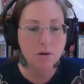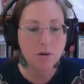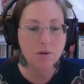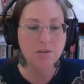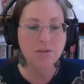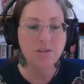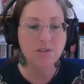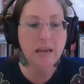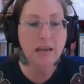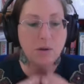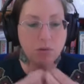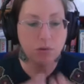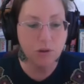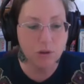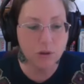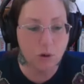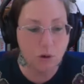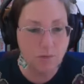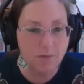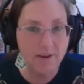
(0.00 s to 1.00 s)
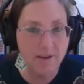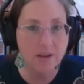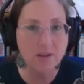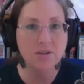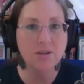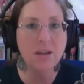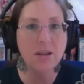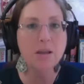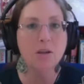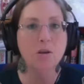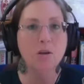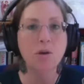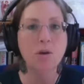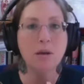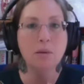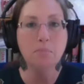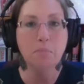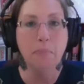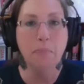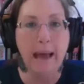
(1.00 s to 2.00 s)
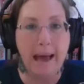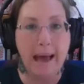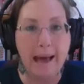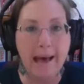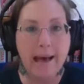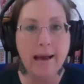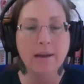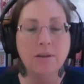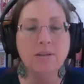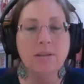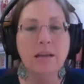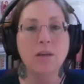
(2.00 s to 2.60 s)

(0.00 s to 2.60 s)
sacred service and your impact